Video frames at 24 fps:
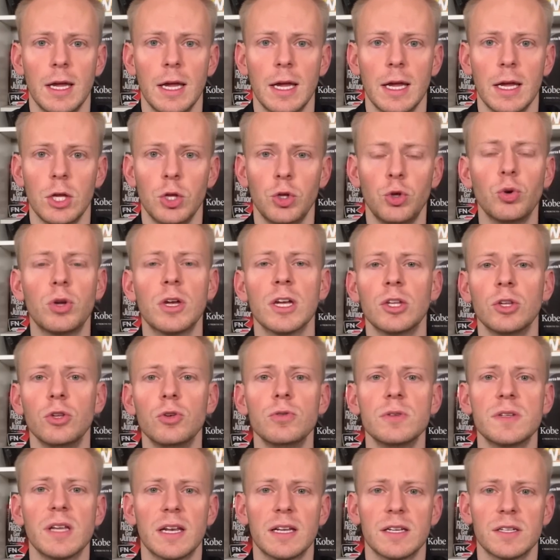you can
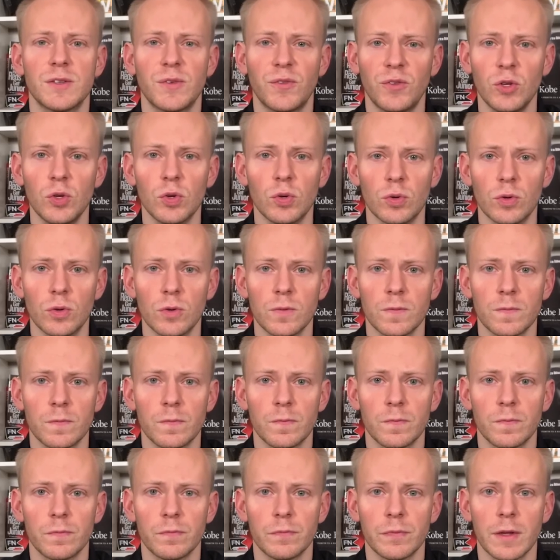use it as fuel,
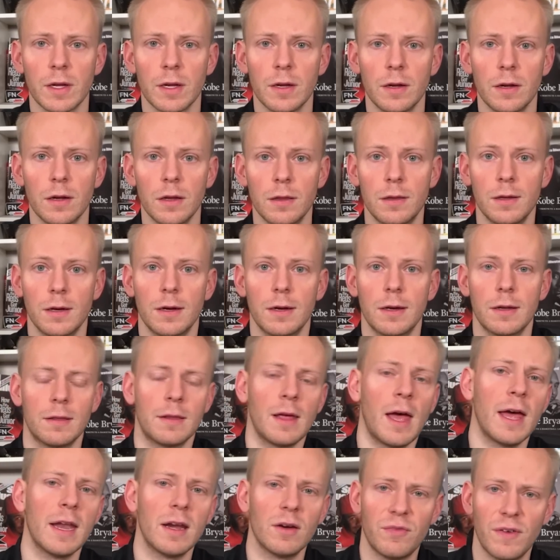the
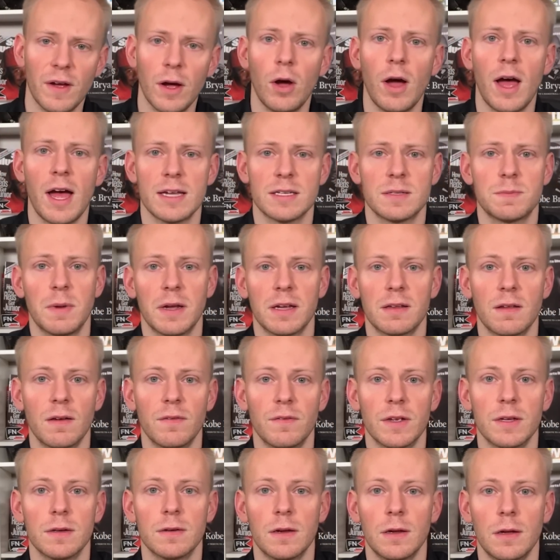NFL aspect of
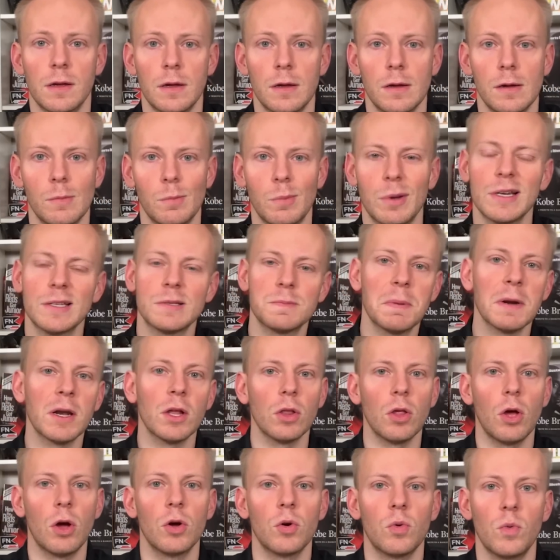it, but it's been a
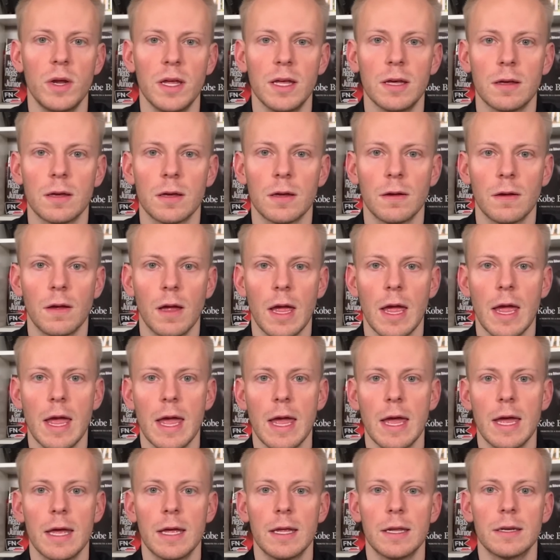long week.
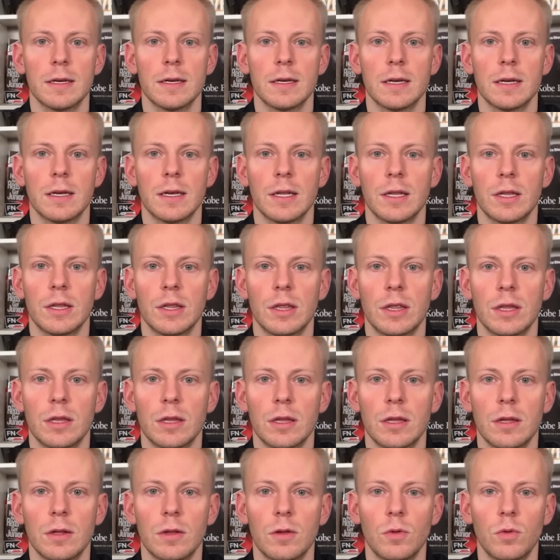And
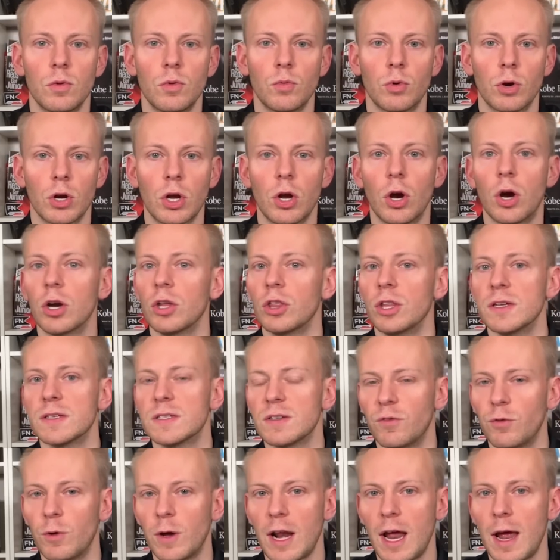regardless
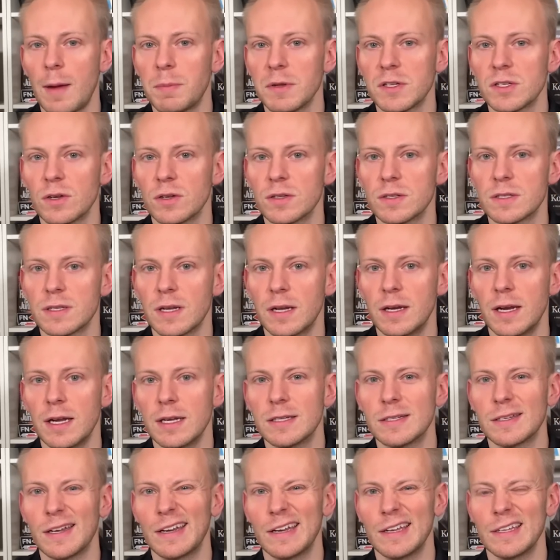of what happens on Sunday,
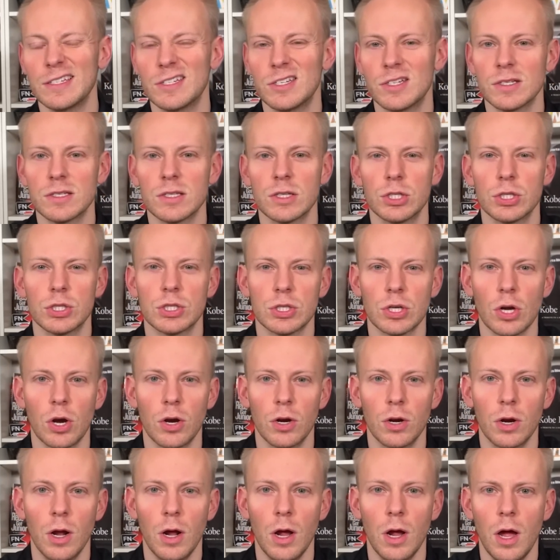Sunday is just the
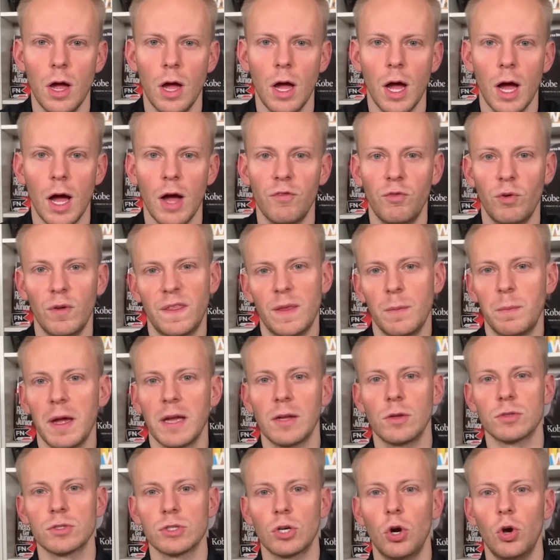start of what the
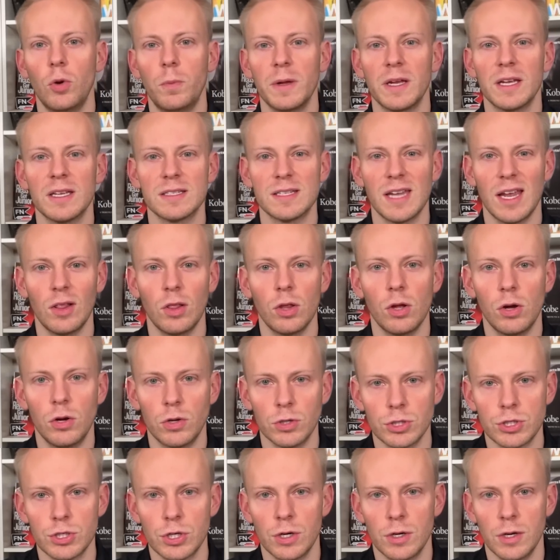Bengals are hoping is a long
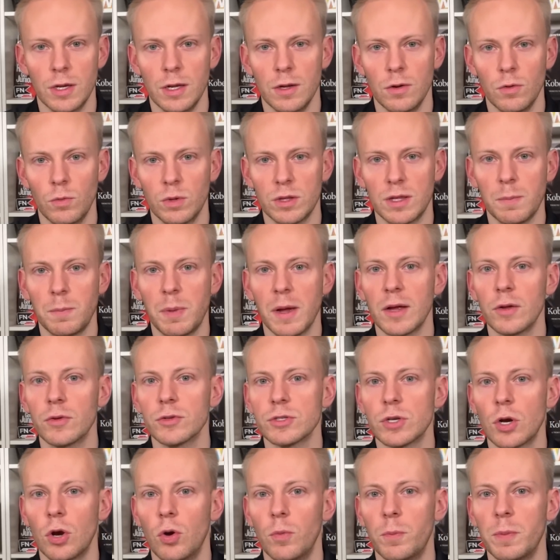journey, what the Bengals
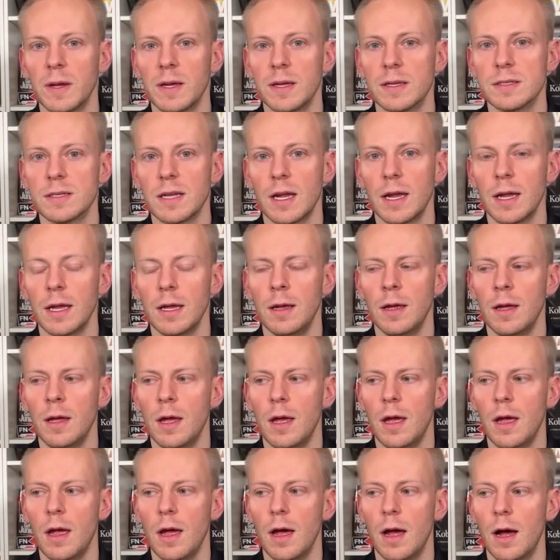are hoping is a
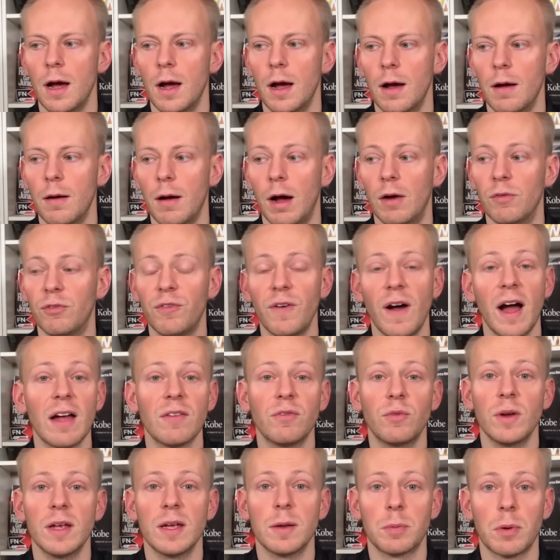
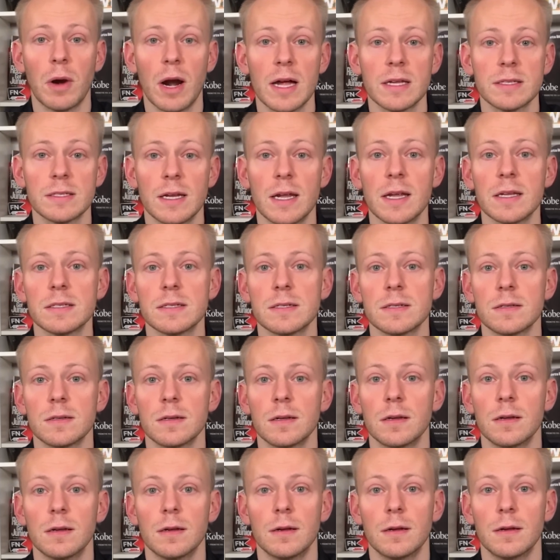5-week process
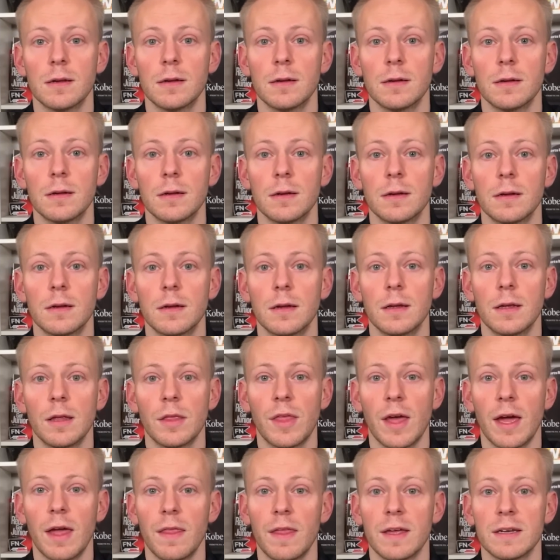
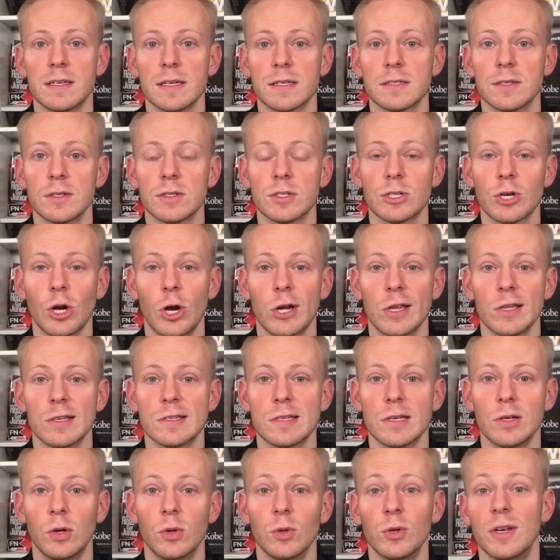that doesn't start
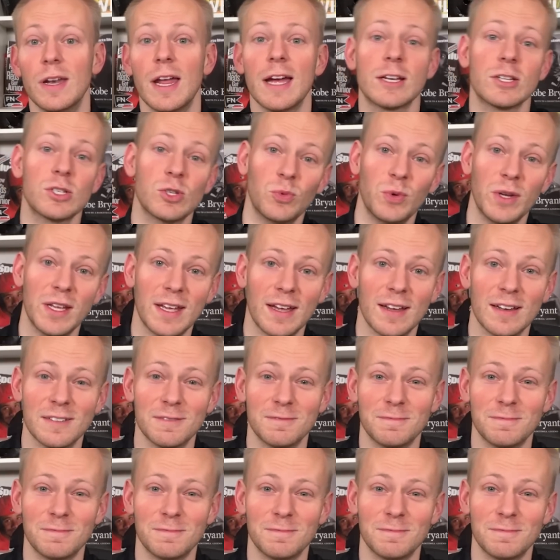until next weekend.